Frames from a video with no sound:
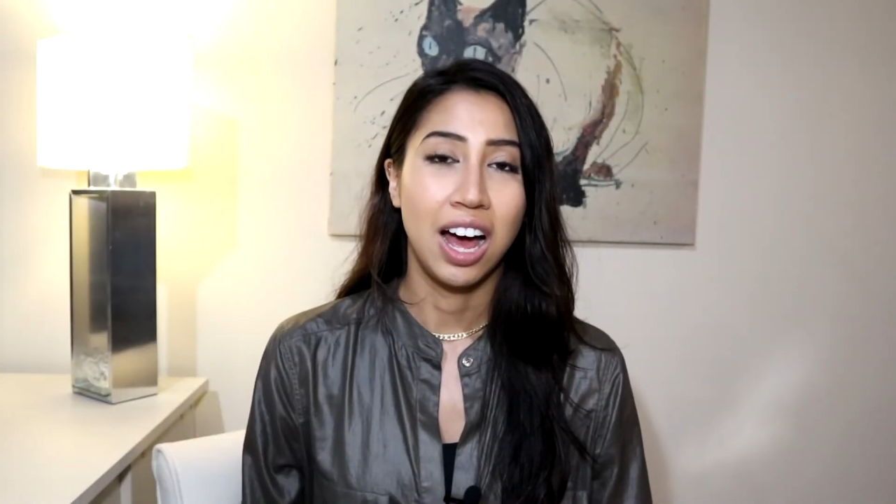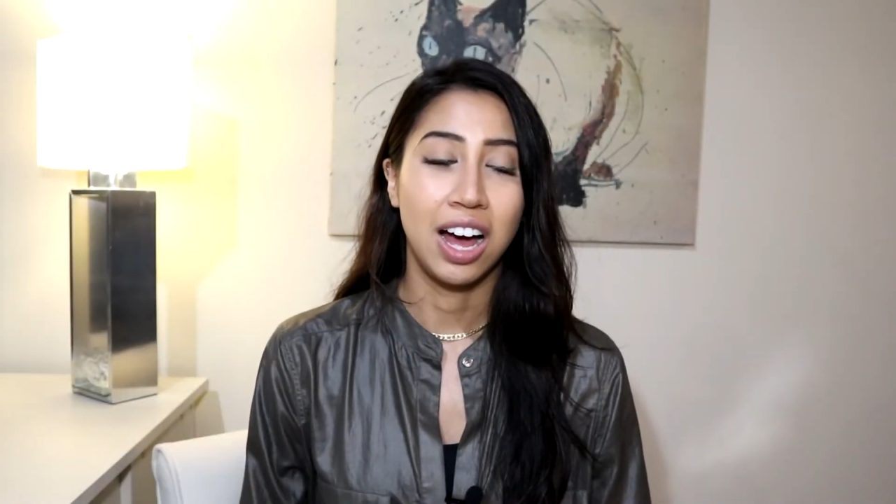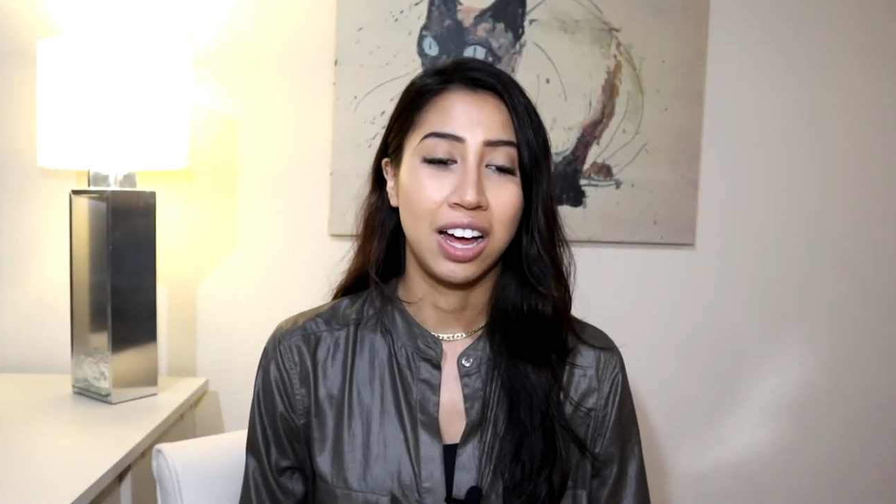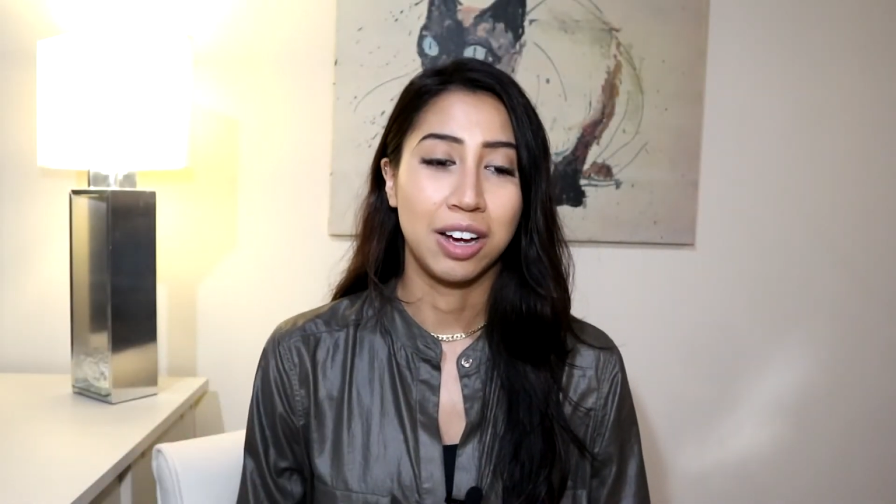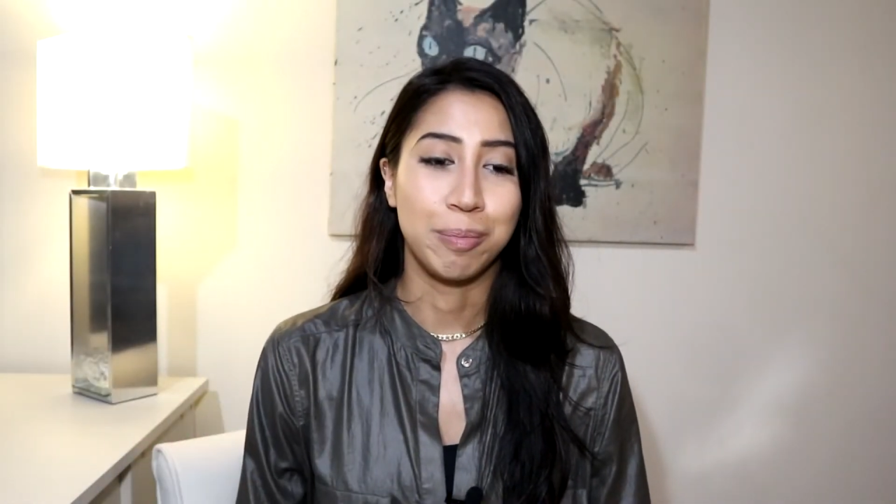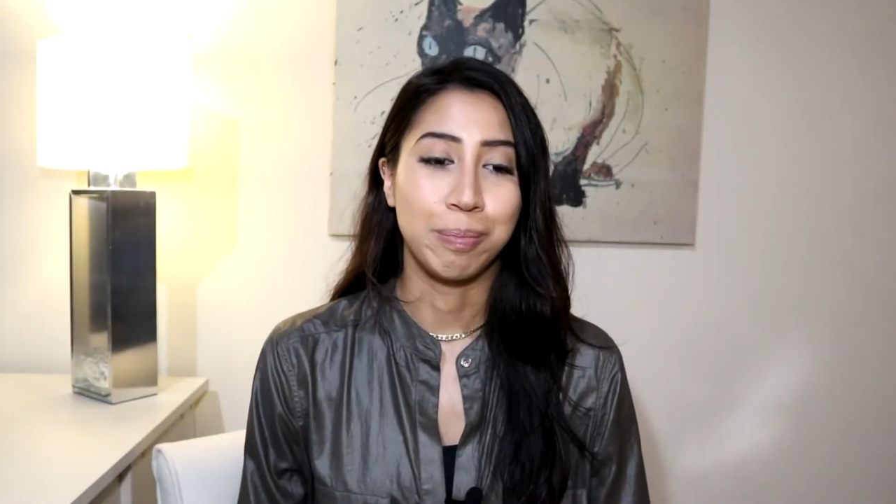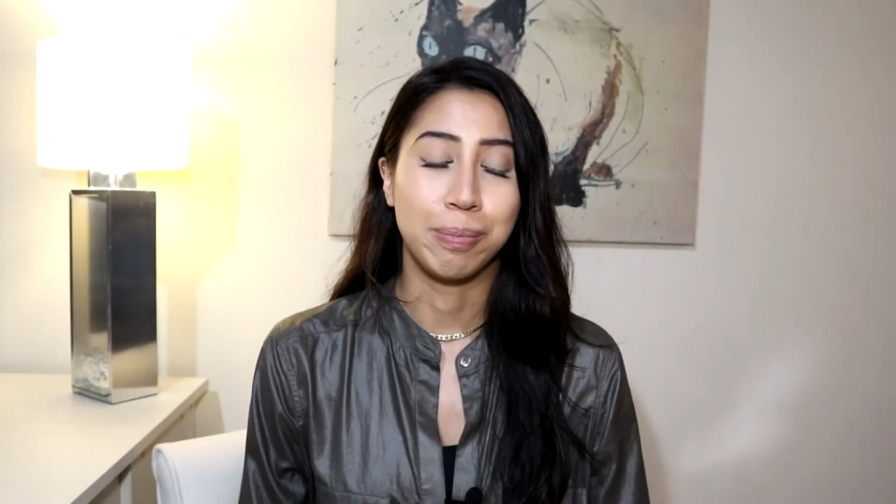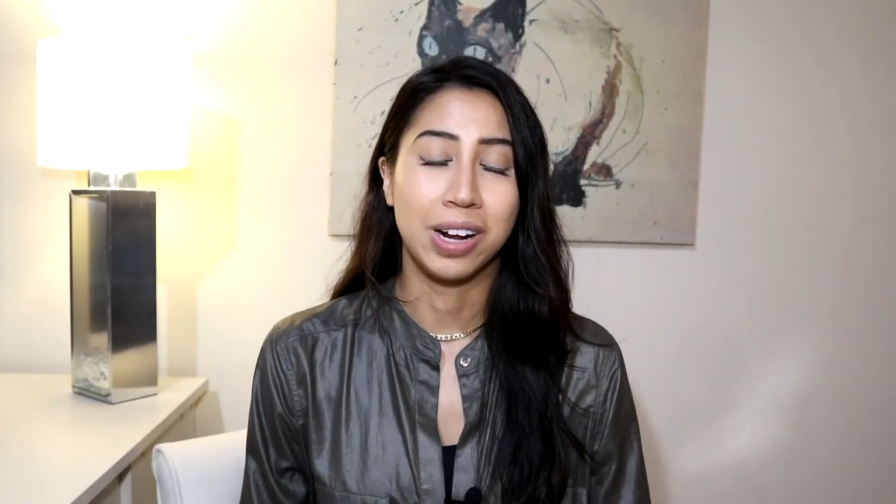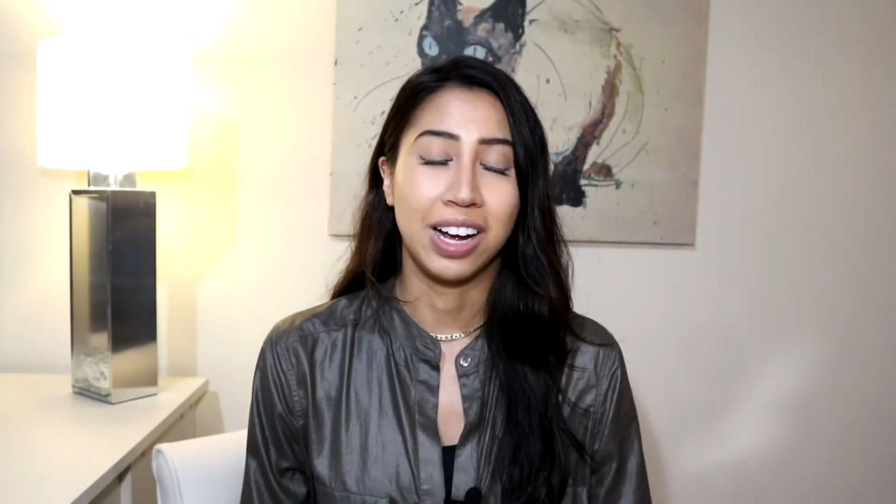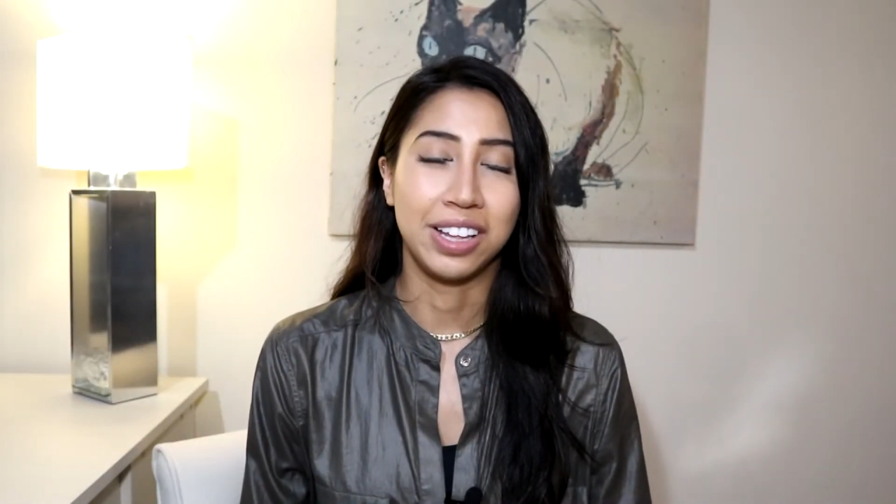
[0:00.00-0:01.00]

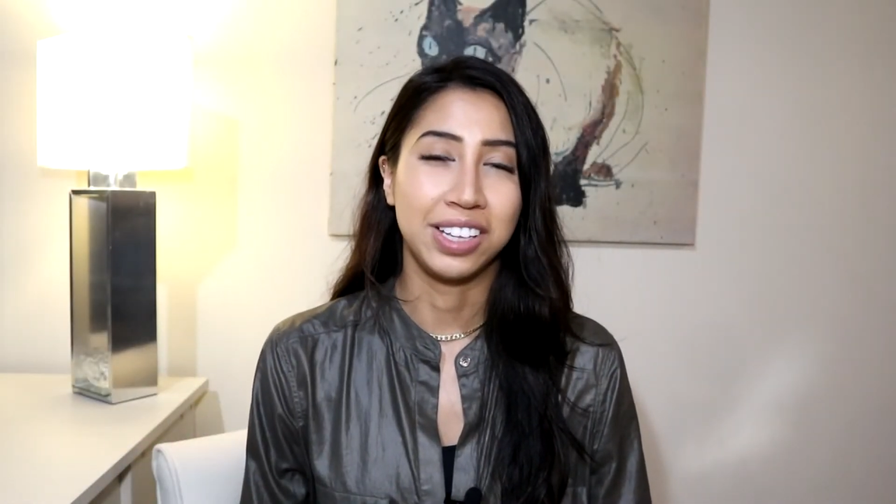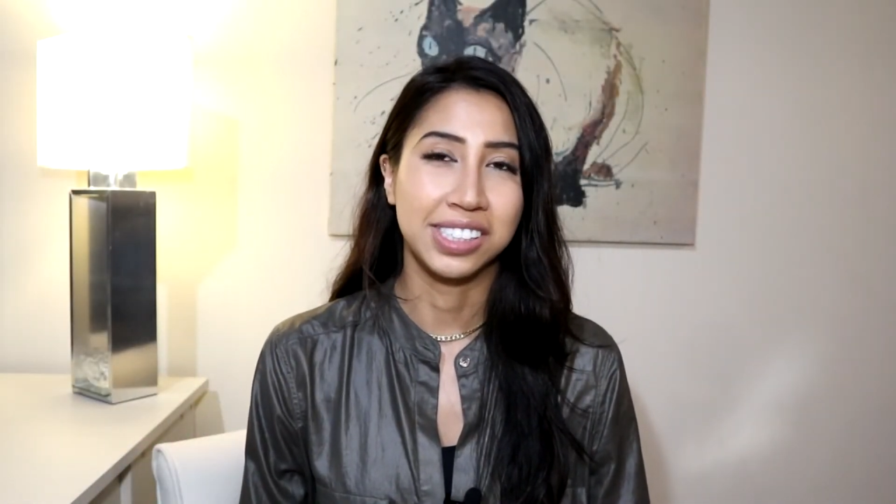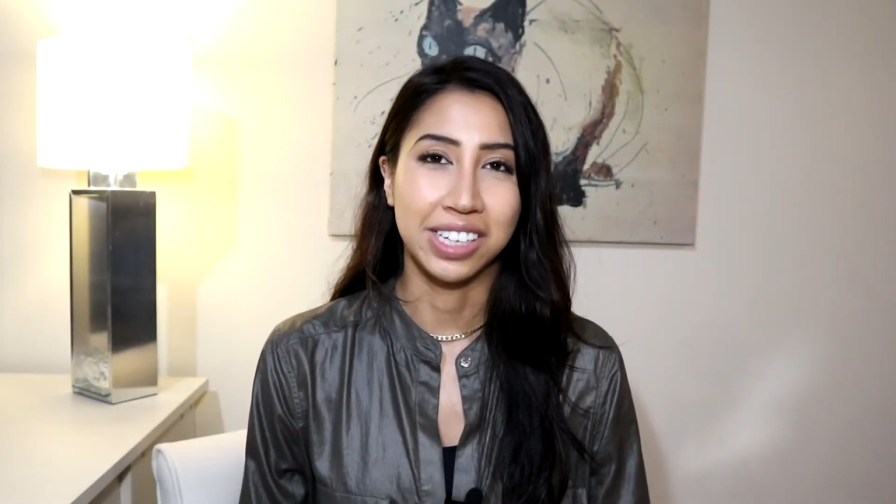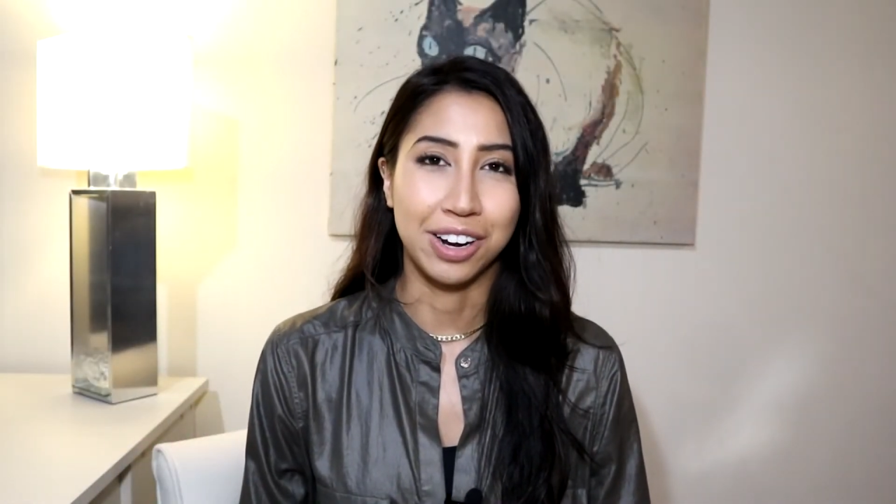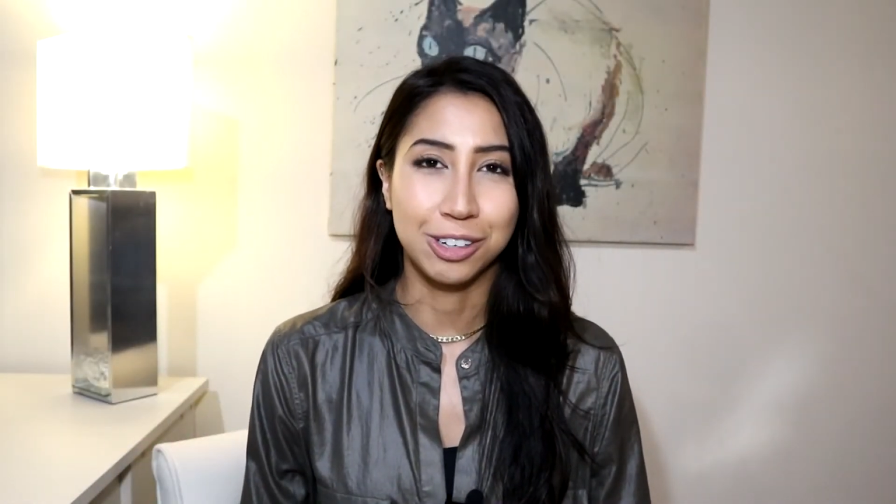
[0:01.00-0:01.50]
I think this kind of